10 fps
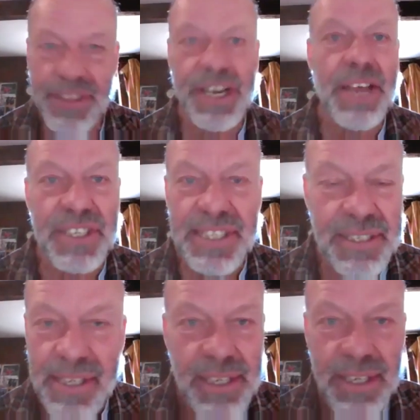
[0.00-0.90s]
than
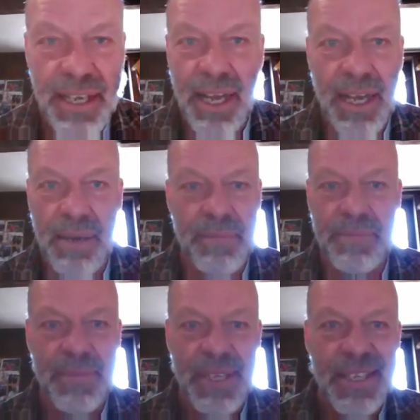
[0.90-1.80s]
others.
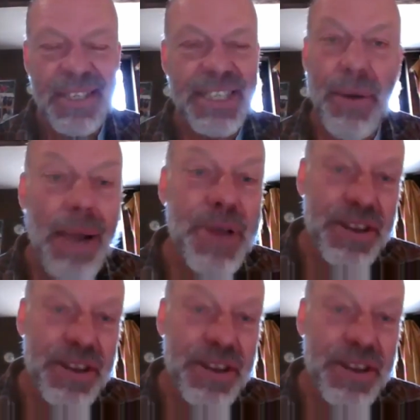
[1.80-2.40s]
So I'm